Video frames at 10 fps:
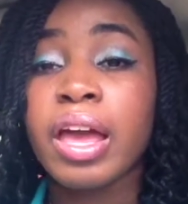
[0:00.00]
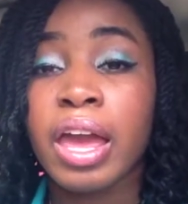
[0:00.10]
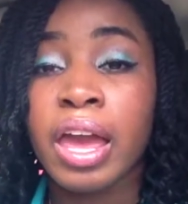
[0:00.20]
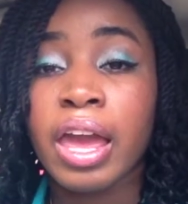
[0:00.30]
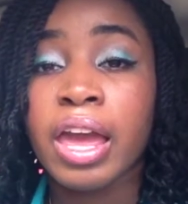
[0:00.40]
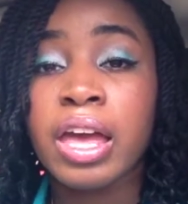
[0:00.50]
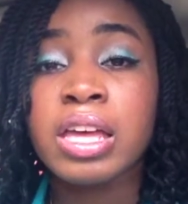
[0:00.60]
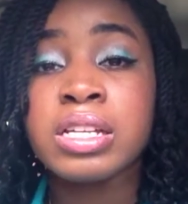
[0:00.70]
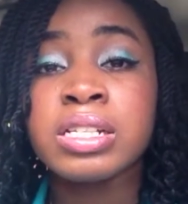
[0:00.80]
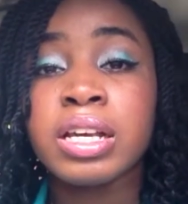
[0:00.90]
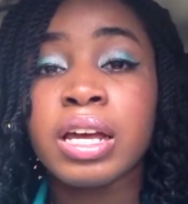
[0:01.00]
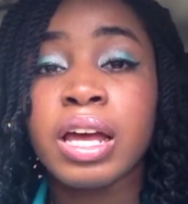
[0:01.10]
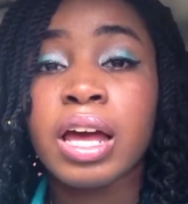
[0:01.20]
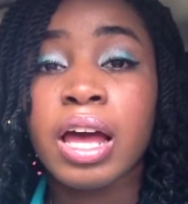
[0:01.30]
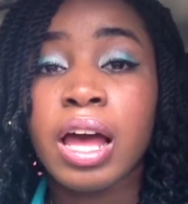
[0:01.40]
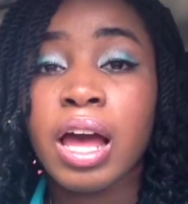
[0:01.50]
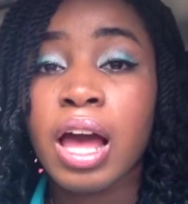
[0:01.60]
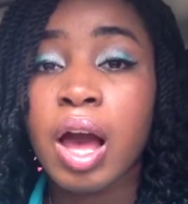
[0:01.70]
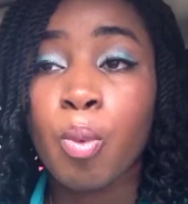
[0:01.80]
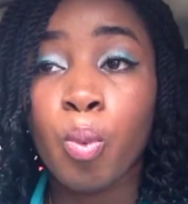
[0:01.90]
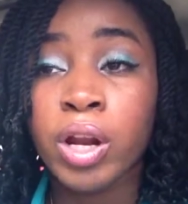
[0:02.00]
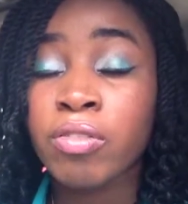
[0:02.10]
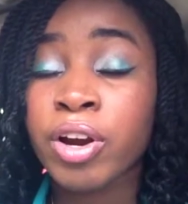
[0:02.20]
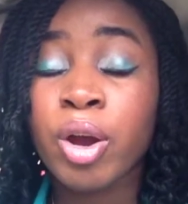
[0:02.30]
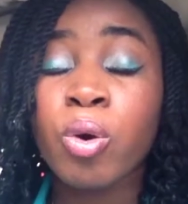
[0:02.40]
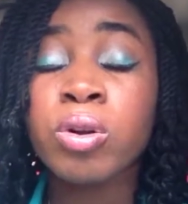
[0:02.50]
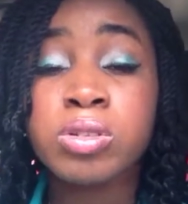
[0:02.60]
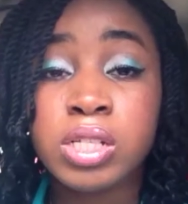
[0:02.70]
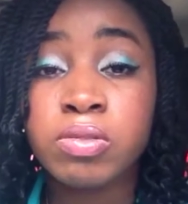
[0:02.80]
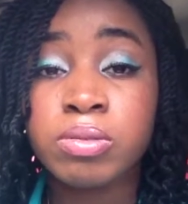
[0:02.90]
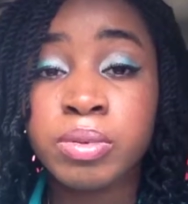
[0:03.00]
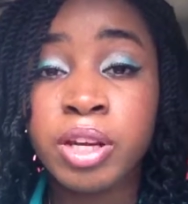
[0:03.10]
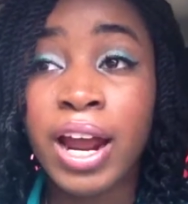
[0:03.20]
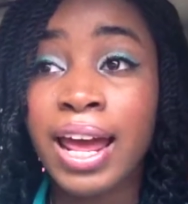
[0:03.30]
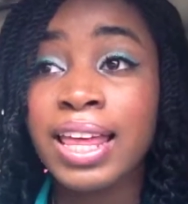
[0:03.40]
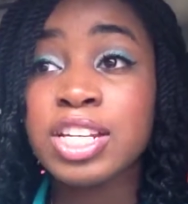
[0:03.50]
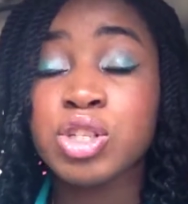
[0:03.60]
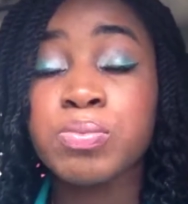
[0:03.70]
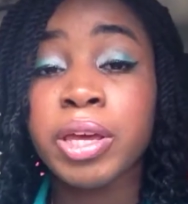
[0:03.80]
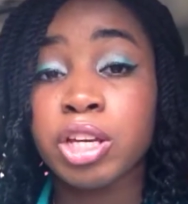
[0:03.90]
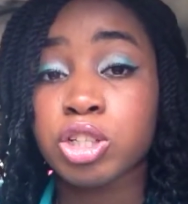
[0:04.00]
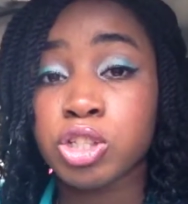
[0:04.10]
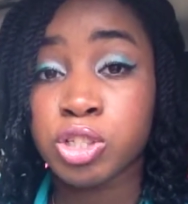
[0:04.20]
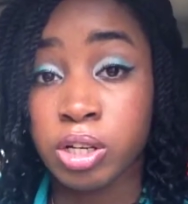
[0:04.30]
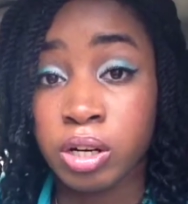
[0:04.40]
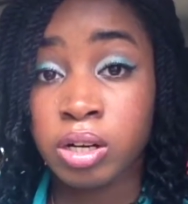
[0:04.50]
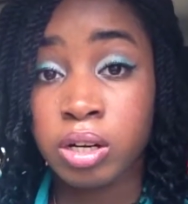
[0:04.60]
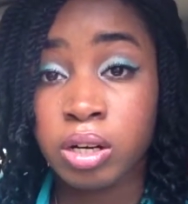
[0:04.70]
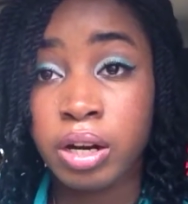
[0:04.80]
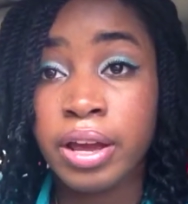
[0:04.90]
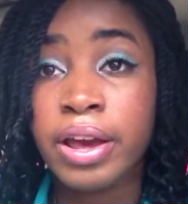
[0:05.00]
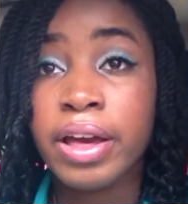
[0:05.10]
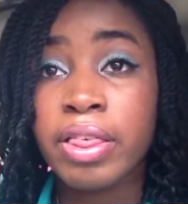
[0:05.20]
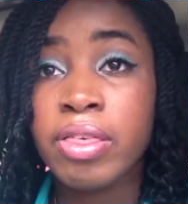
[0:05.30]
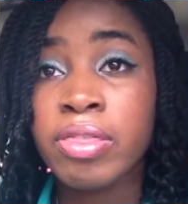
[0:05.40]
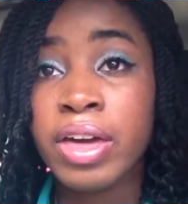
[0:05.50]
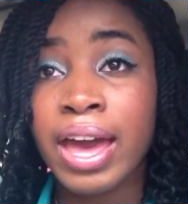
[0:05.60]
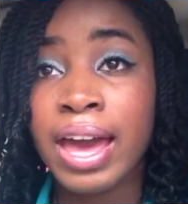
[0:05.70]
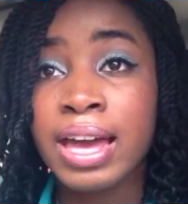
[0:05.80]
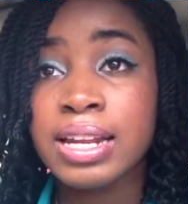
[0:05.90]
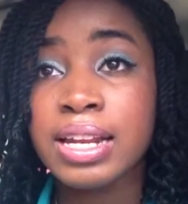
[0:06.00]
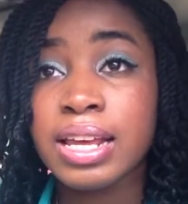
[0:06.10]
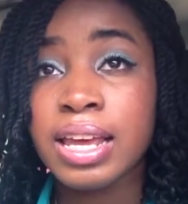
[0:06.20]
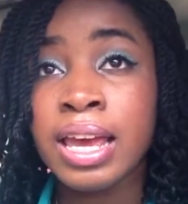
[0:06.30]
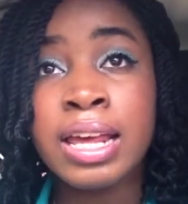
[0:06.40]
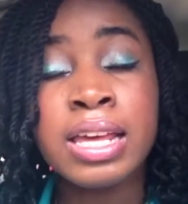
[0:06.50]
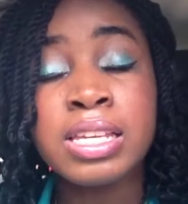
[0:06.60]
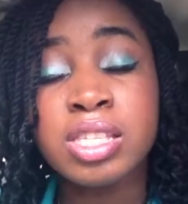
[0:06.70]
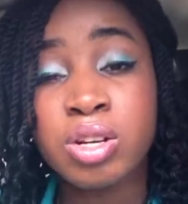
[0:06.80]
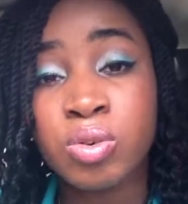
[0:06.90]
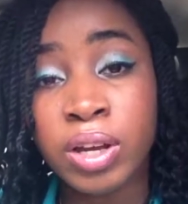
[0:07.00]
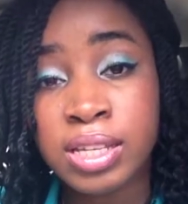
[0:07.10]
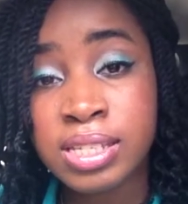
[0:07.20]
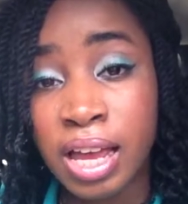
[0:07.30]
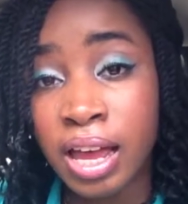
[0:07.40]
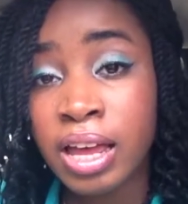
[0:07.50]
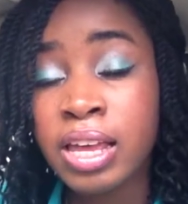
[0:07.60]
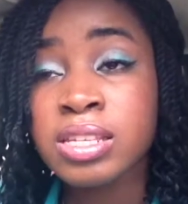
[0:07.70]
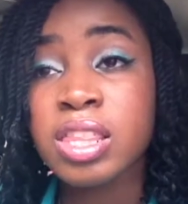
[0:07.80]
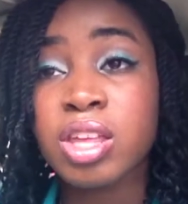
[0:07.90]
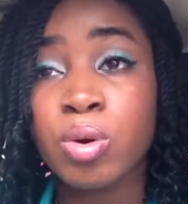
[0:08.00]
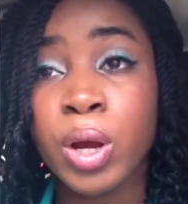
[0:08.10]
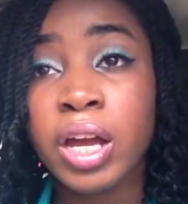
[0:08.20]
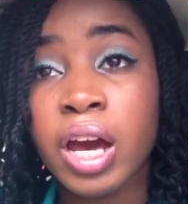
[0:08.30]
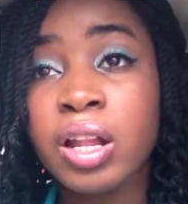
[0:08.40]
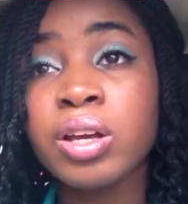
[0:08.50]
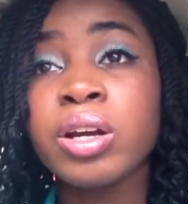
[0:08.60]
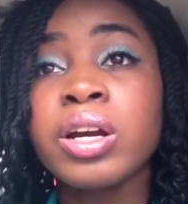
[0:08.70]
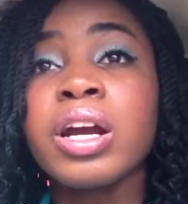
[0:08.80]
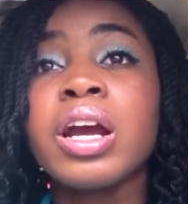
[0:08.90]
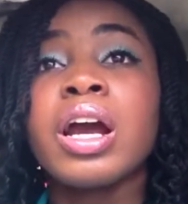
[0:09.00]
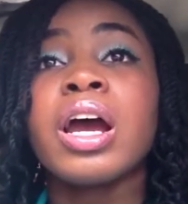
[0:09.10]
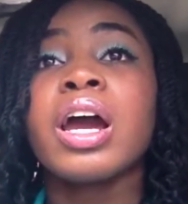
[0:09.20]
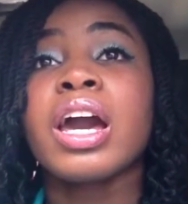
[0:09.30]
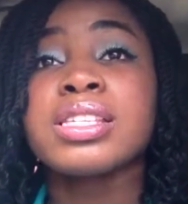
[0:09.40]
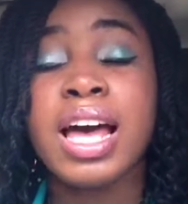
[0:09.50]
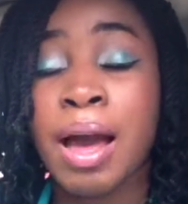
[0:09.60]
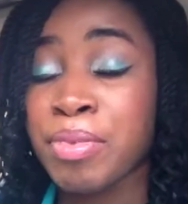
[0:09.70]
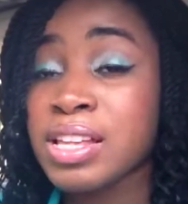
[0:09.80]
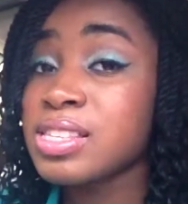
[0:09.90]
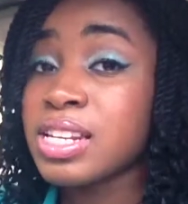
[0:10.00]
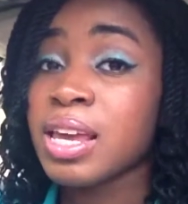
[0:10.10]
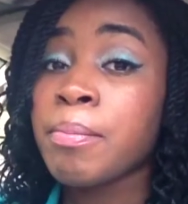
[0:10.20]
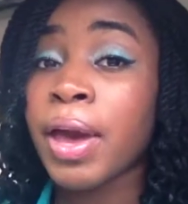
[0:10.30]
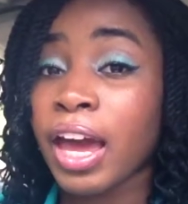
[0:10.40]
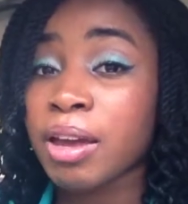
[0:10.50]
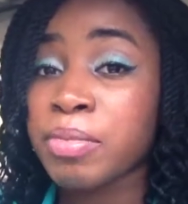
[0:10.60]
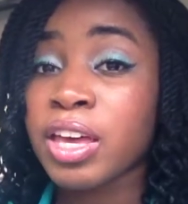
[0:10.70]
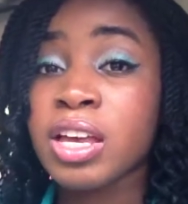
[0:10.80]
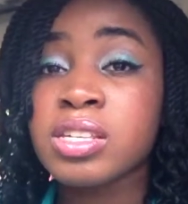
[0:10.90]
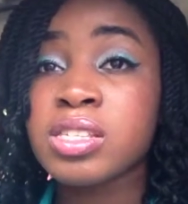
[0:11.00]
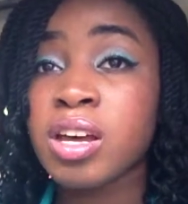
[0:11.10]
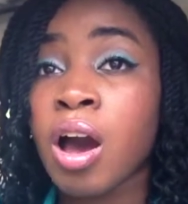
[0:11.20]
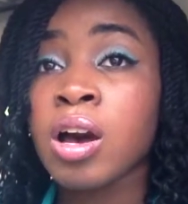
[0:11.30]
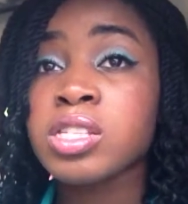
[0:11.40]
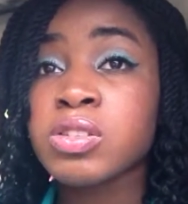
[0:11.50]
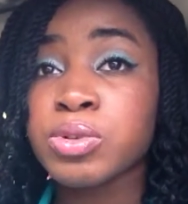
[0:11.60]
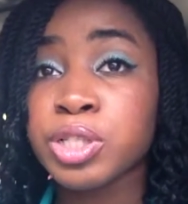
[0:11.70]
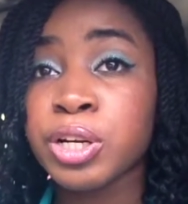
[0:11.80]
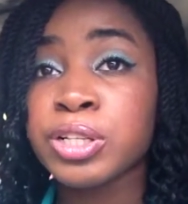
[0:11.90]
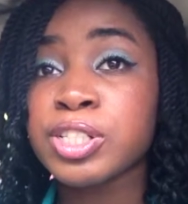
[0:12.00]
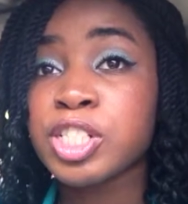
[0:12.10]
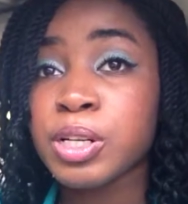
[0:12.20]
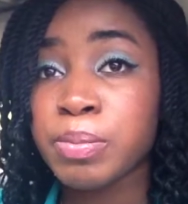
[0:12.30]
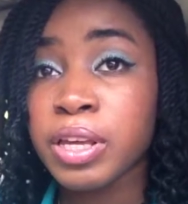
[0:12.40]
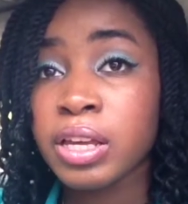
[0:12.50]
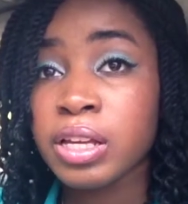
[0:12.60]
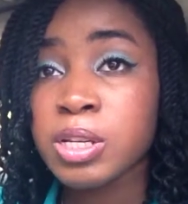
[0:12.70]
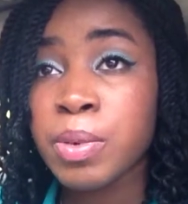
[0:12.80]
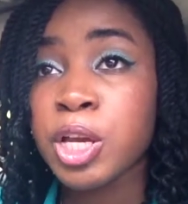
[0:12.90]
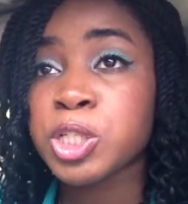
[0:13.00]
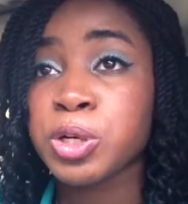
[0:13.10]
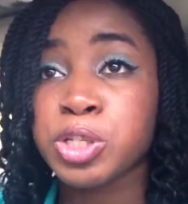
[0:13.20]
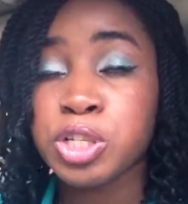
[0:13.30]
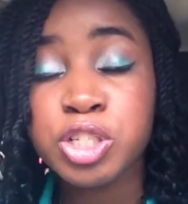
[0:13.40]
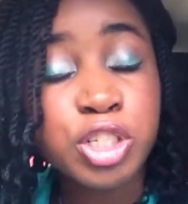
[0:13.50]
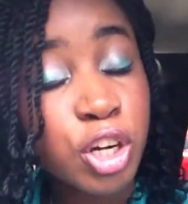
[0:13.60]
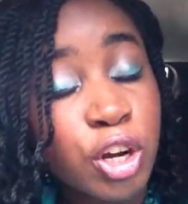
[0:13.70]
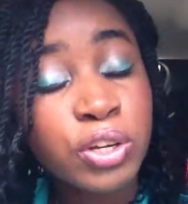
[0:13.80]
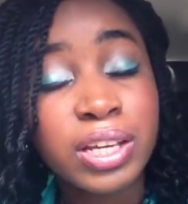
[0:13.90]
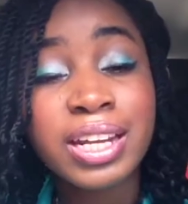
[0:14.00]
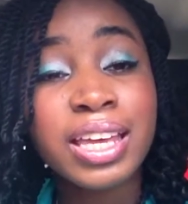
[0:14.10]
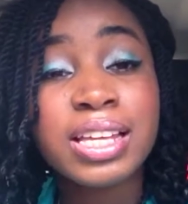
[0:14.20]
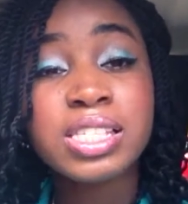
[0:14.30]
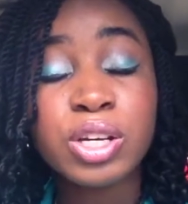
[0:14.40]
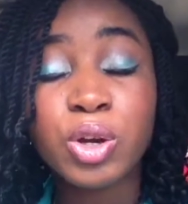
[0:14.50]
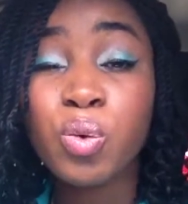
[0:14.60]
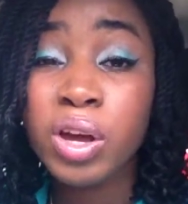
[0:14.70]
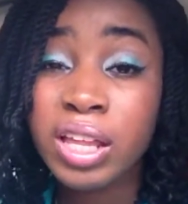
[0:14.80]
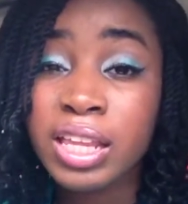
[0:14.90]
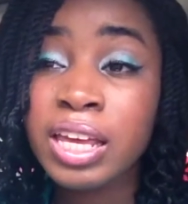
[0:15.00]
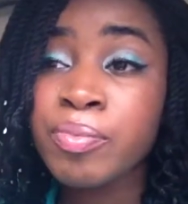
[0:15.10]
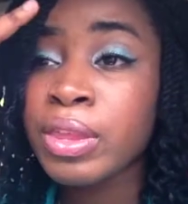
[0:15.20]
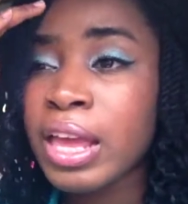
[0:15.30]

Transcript: And whenever I order stuff from there, I like to make sure that it is the correct size, the correct color, because I'm not sending it back, because the cost of return shipping to make sure it's insured and it gets there quickly